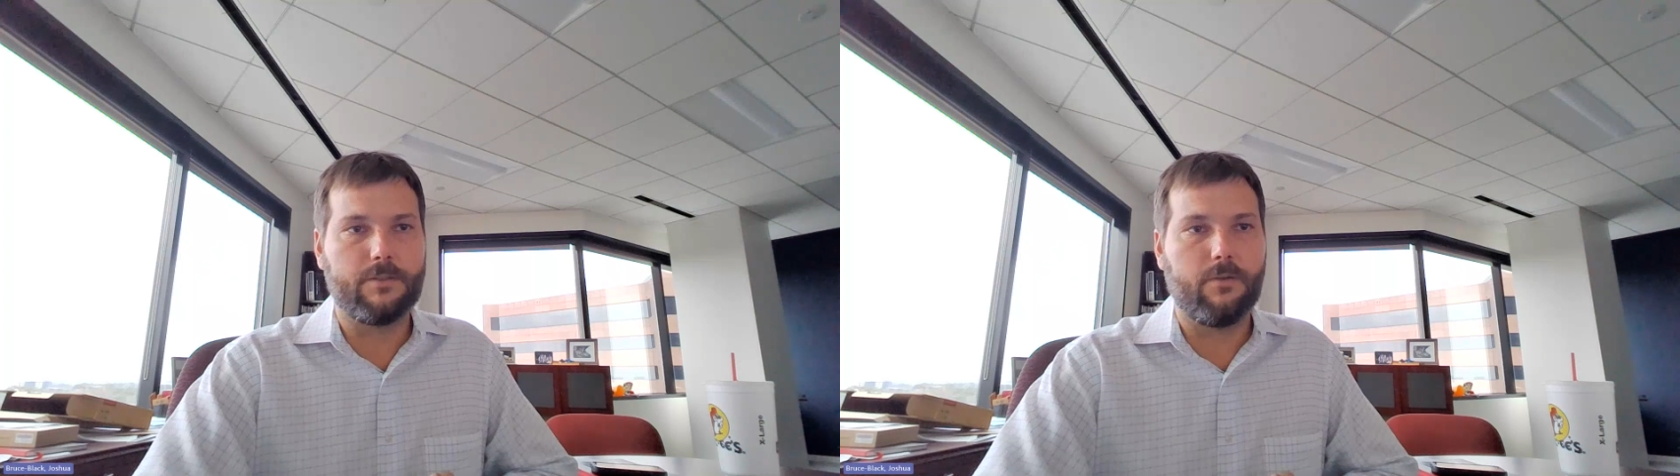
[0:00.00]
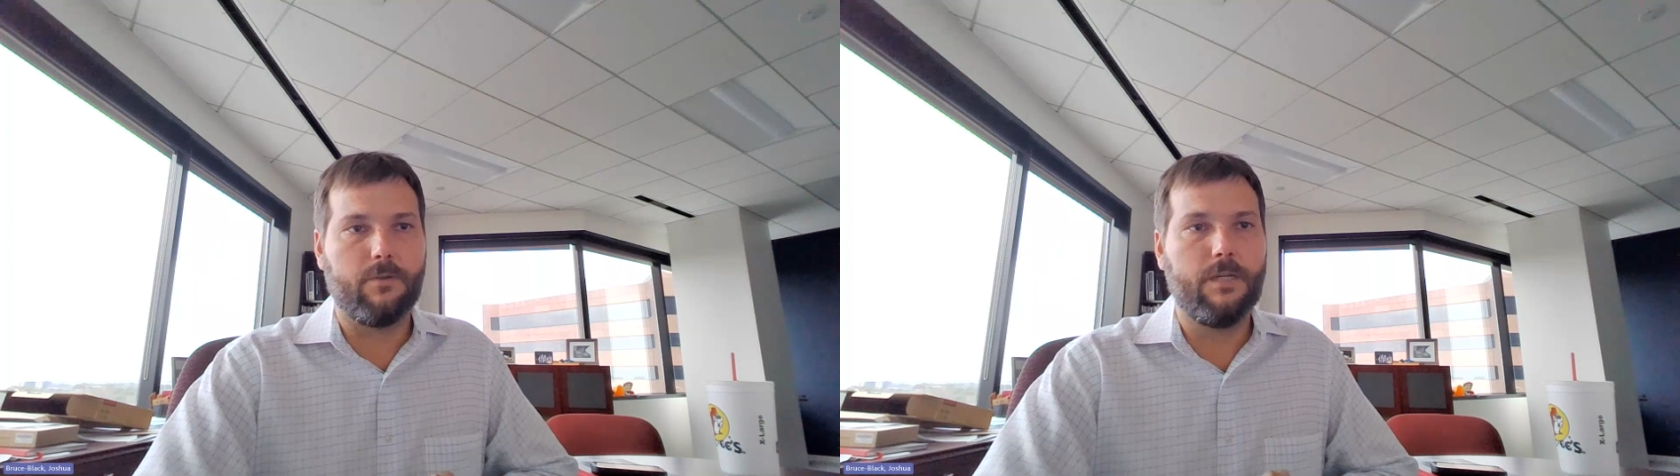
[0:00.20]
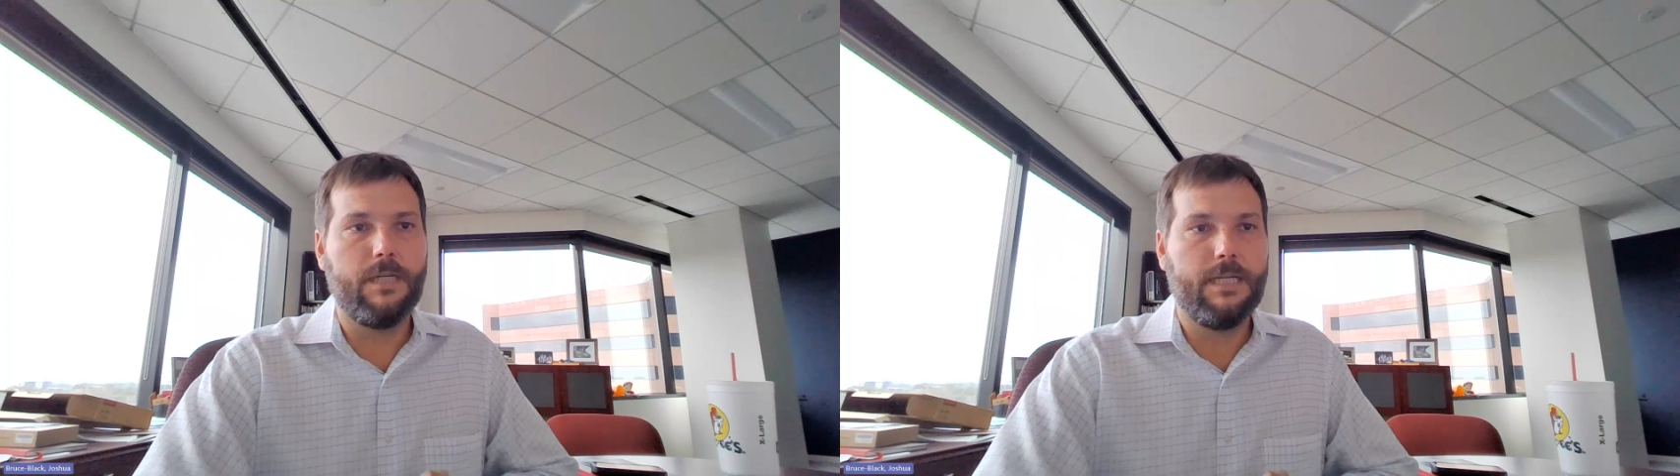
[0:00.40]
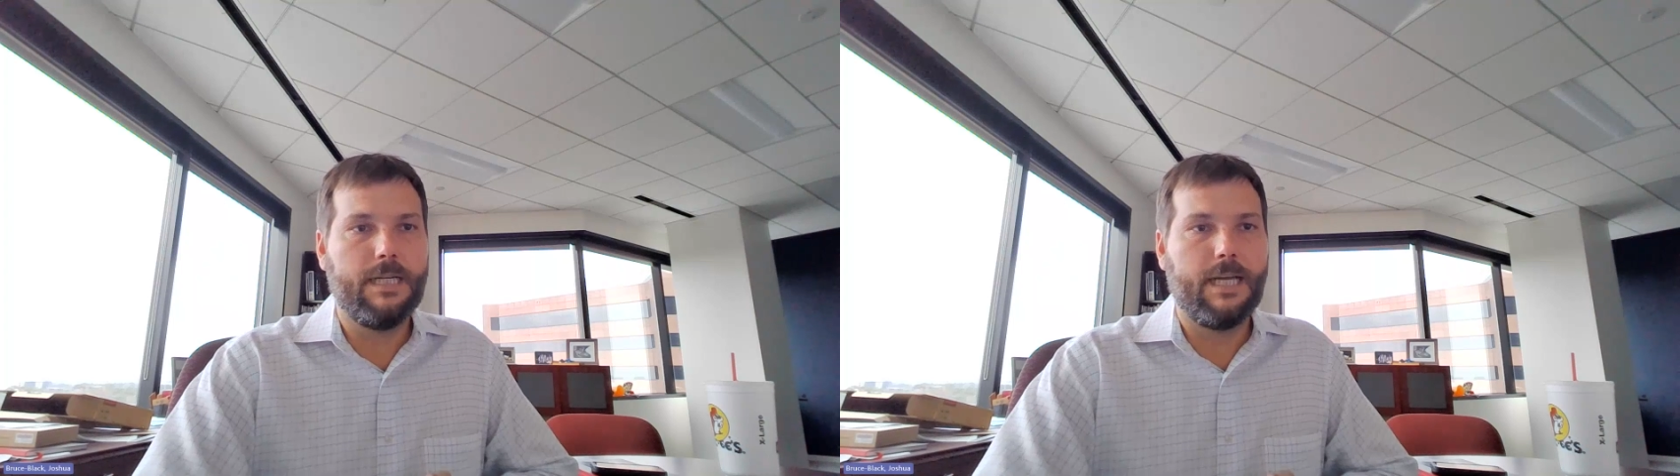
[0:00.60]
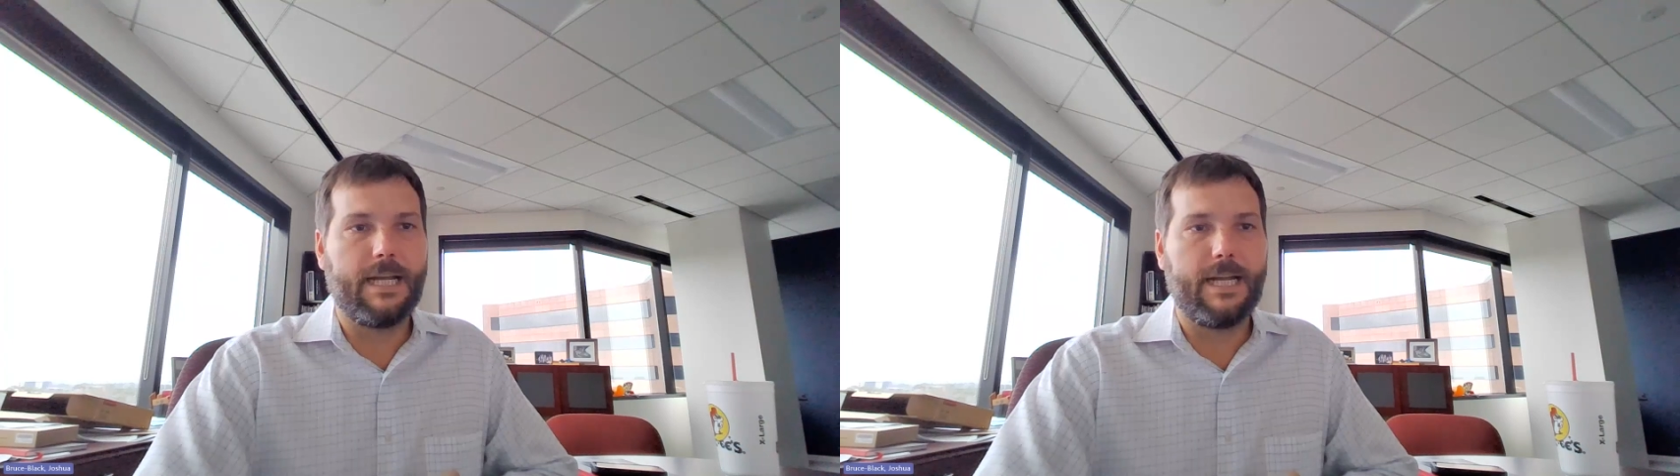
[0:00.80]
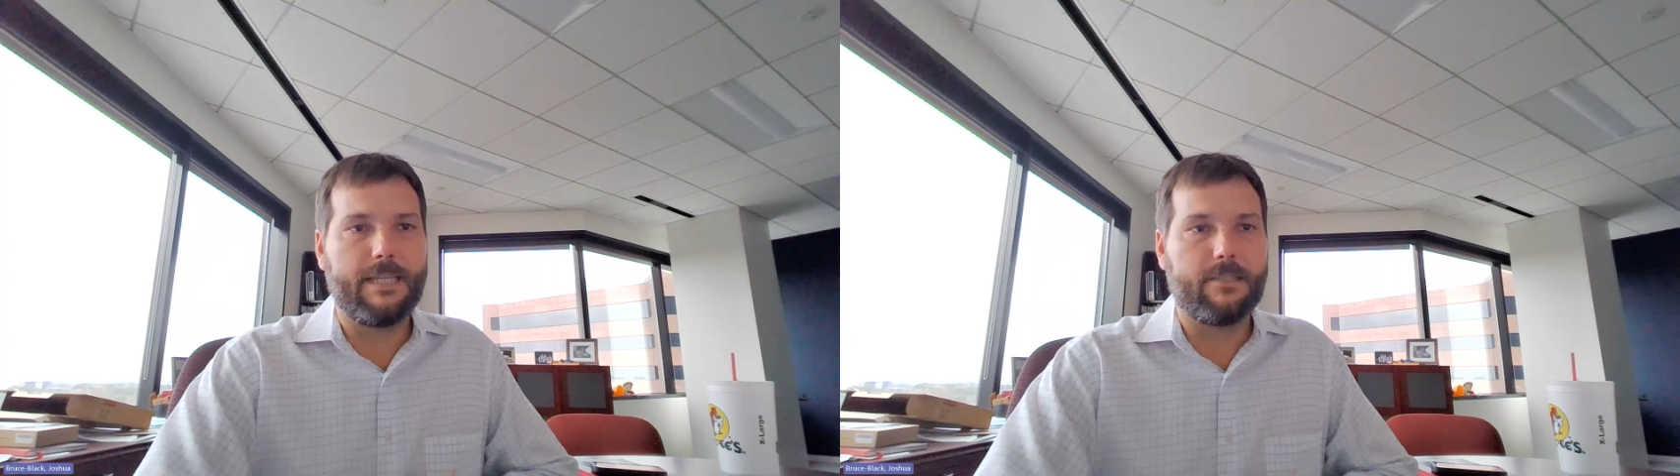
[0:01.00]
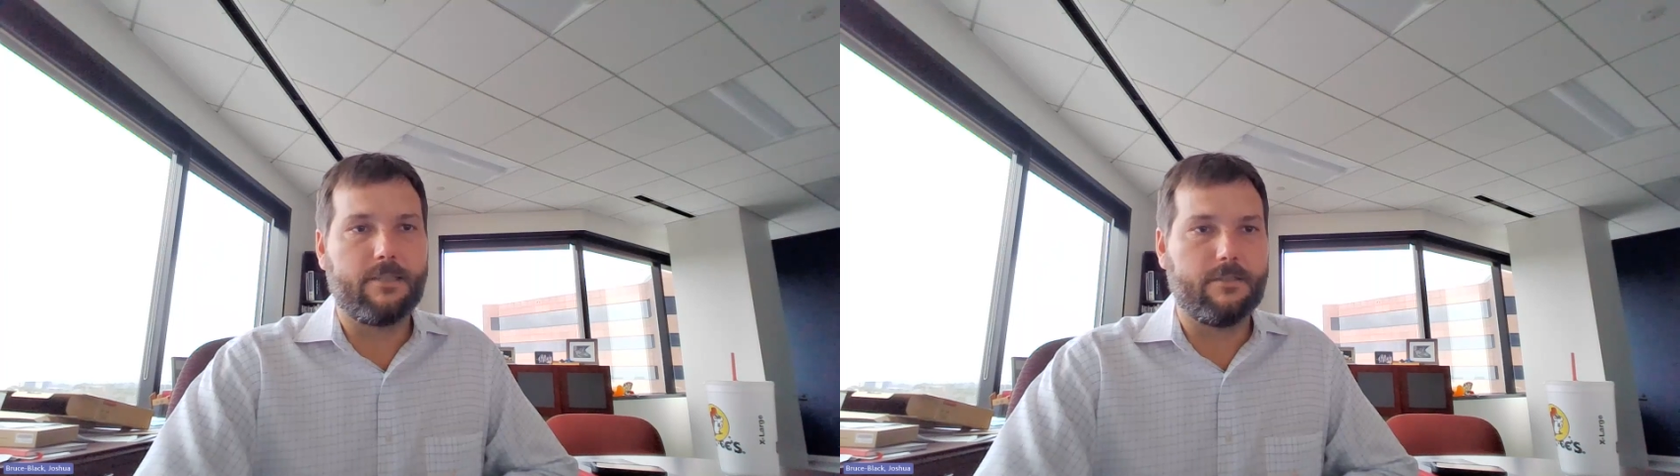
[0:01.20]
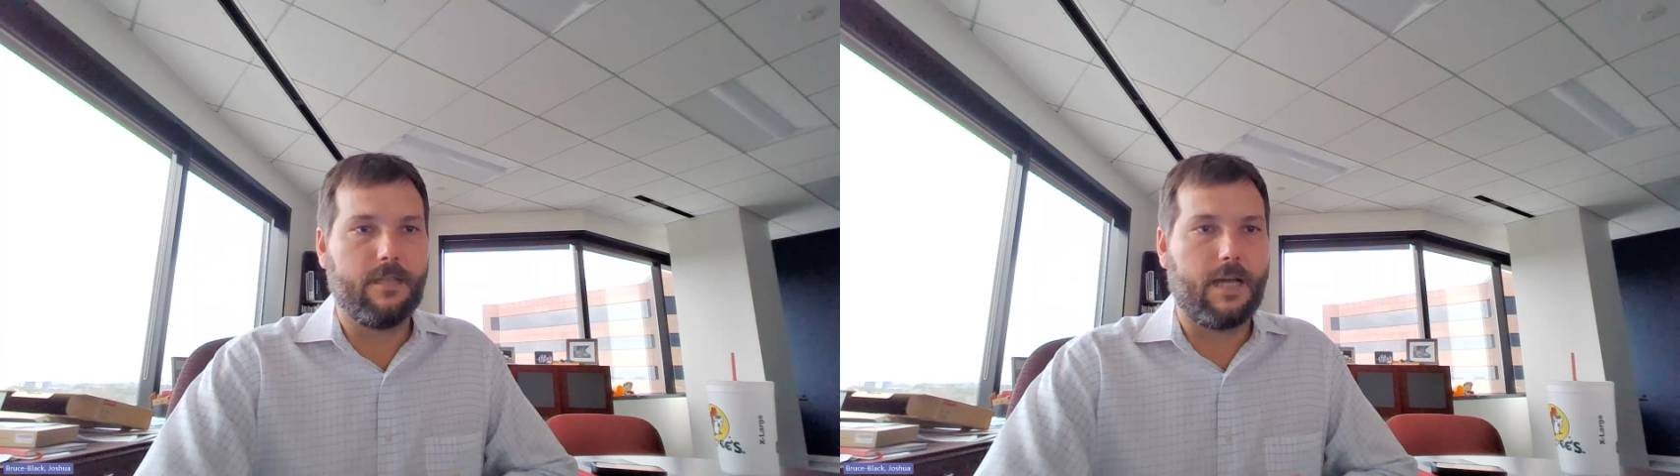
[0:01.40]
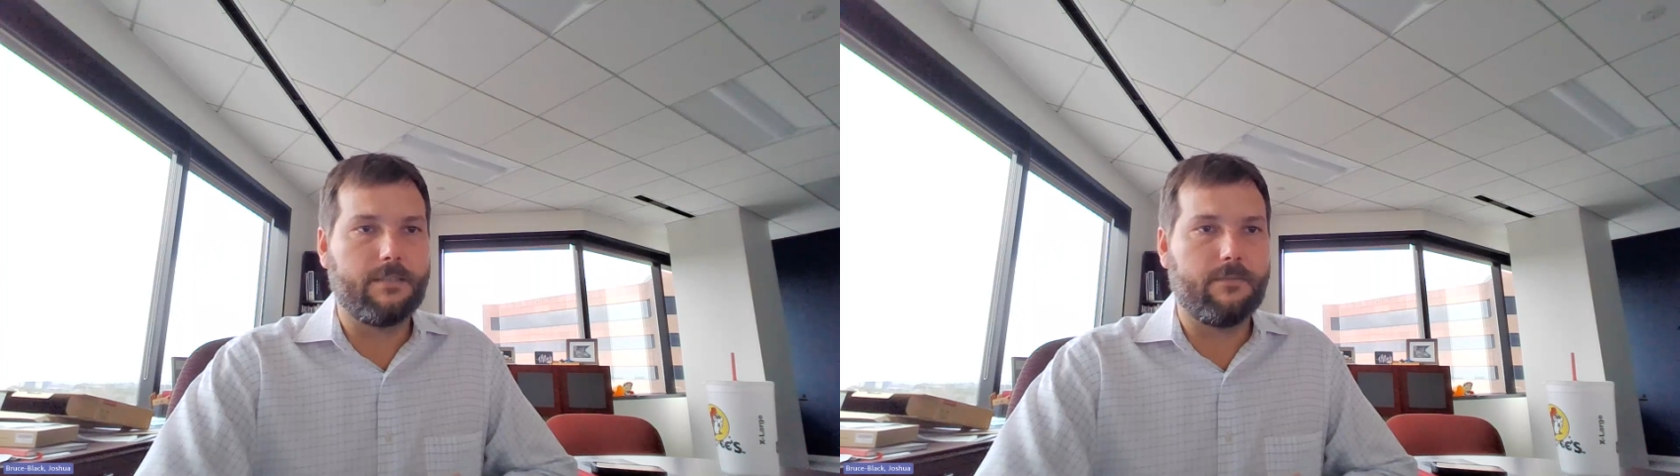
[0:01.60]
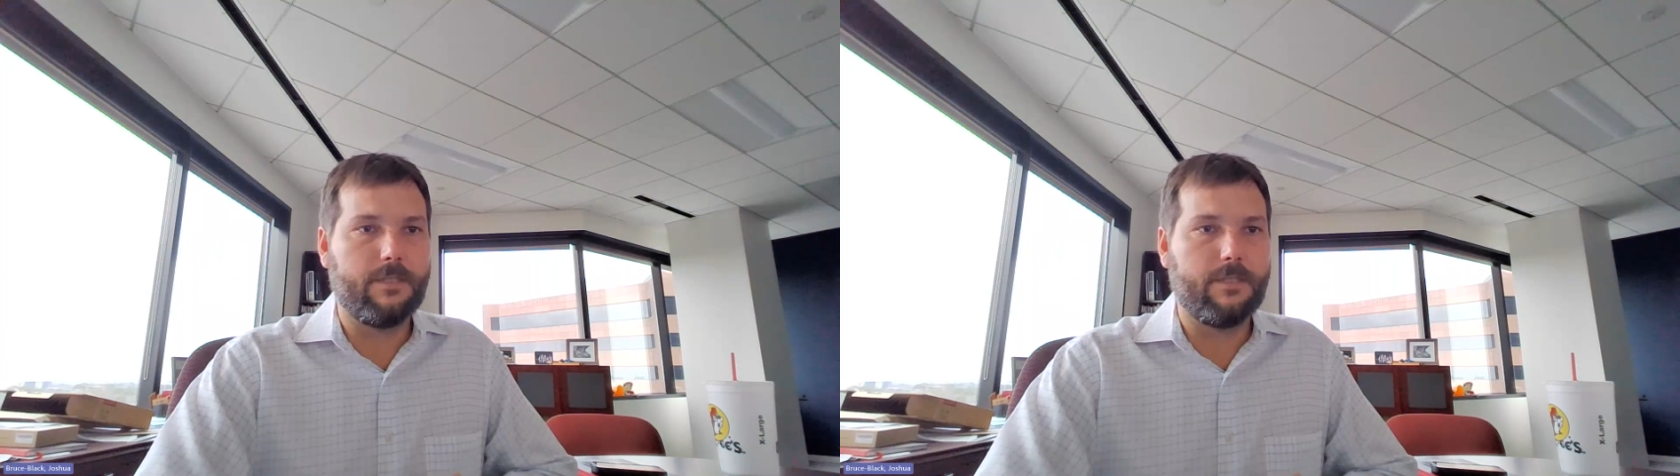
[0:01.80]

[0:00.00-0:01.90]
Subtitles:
So yeah, I think there's lots